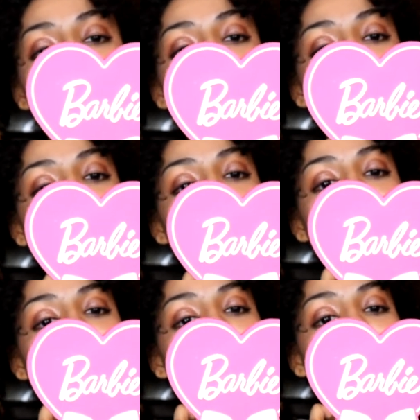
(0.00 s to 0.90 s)
missing
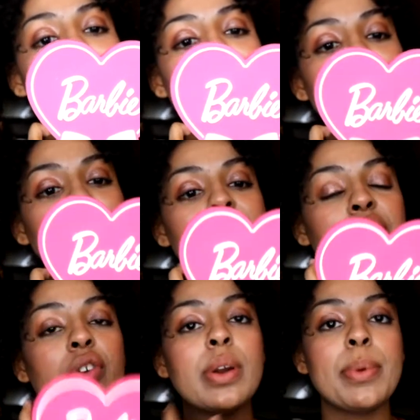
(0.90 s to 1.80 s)
some
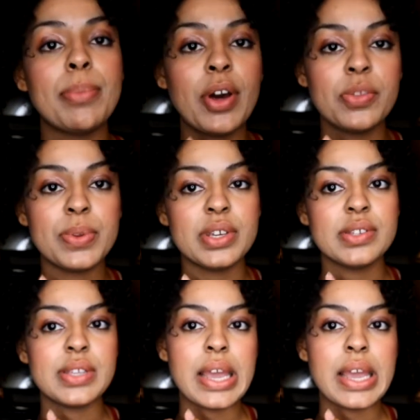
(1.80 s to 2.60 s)
foundation around my mouth because